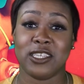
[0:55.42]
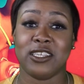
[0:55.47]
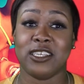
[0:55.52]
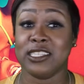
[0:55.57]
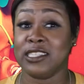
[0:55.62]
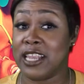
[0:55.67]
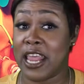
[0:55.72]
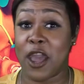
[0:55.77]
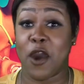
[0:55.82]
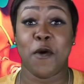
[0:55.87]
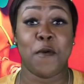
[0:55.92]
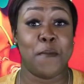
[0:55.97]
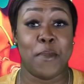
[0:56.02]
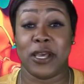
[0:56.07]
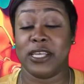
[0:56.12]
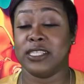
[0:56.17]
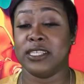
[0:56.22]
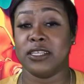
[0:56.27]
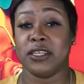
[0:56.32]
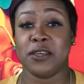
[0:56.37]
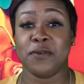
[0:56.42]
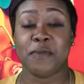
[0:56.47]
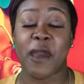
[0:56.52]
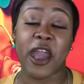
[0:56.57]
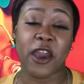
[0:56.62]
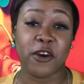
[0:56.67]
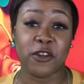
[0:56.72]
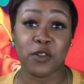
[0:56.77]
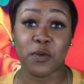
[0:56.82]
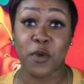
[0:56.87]
is now basically
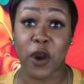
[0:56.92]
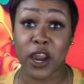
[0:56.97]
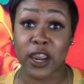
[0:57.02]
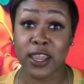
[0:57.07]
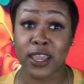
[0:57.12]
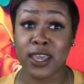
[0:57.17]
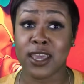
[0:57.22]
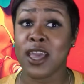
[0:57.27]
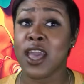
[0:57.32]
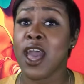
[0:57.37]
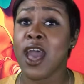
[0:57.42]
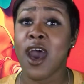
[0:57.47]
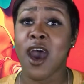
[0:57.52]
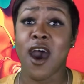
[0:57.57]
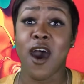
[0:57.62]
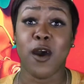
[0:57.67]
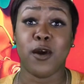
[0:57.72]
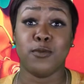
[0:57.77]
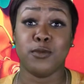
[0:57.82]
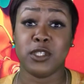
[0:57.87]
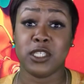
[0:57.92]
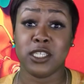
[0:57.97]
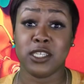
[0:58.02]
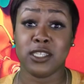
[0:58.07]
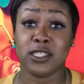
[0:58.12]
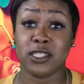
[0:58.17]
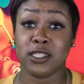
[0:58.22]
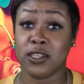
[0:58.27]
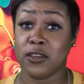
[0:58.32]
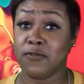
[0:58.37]
back on the market.
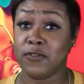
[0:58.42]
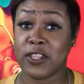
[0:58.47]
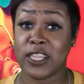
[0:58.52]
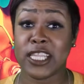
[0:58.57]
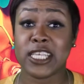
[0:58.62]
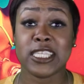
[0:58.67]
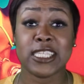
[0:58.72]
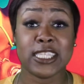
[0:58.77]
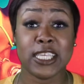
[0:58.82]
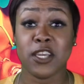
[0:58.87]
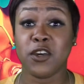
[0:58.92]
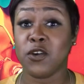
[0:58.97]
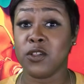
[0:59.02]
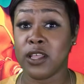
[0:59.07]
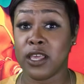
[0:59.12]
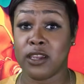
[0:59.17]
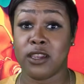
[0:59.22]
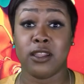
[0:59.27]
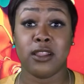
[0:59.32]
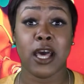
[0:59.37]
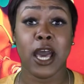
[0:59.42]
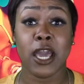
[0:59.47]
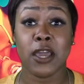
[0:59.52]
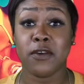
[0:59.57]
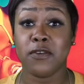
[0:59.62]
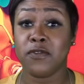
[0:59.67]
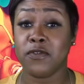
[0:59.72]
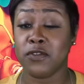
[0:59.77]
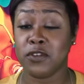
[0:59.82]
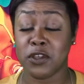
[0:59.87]
She's living the single lady
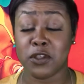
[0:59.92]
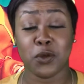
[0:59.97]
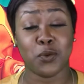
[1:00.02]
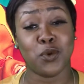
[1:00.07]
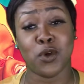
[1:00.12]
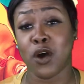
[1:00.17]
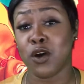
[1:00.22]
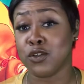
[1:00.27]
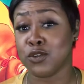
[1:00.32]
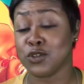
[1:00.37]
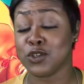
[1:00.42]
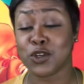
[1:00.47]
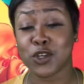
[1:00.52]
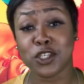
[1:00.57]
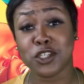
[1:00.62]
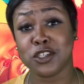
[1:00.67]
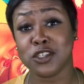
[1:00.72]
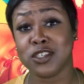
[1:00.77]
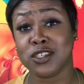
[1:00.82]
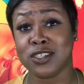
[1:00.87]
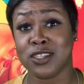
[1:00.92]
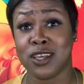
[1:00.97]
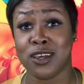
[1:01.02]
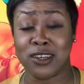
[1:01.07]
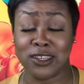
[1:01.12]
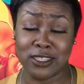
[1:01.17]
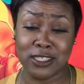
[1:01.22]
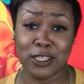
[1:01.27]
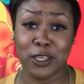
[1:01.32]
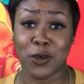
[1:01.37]
life, dealing with all the tortures
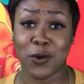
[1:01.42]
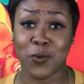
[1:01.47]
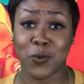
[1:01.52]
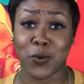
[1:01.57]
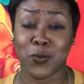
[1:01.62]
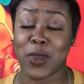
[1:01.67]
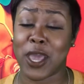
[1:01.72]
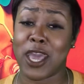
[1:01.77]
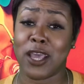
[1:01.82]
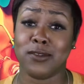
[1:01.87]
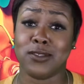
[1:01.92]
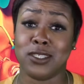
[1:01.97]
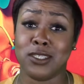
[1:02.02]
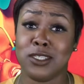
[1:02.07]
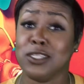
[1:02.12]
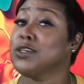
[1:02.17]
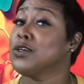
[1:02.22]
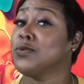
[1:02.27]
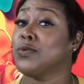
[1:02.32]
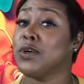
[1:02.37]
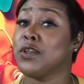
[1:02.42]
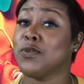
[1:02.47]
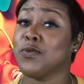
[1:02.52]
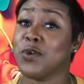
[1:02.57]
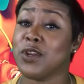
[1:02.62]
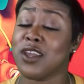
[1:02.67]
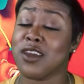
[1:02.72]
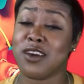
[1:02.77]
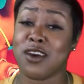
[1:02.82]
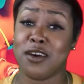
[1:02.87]
that a single woman has to deal with
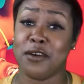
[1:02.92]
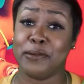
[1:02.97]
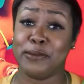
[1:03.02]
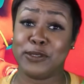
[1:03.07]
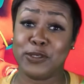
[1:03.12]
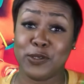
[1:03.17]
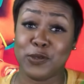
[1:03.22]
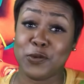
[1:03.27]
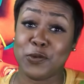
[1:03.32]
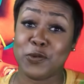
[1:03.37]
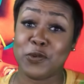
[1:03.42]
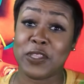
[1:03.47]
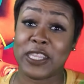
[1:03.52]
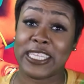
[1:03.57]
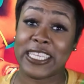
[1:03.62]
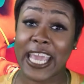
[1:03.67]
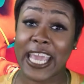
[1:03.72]
when it comes to the